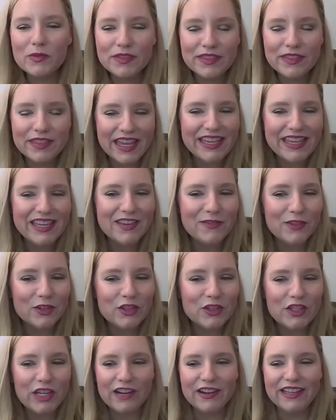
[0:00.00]
thank you for
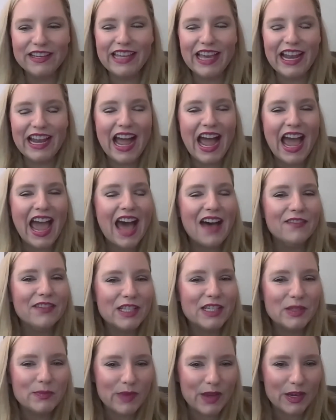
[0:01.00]
sharing that. I have a
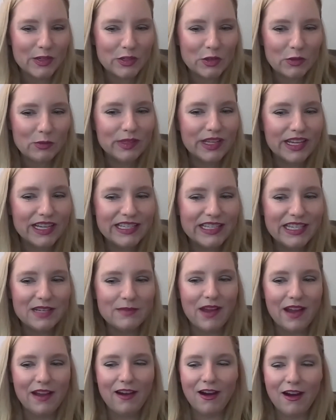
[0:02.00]
special place in
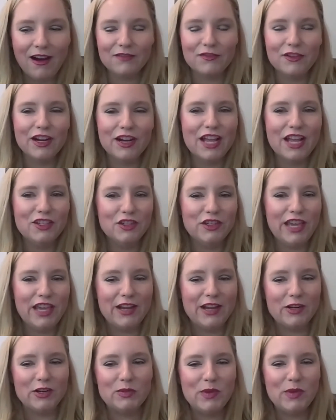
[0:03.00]
my heart for educators.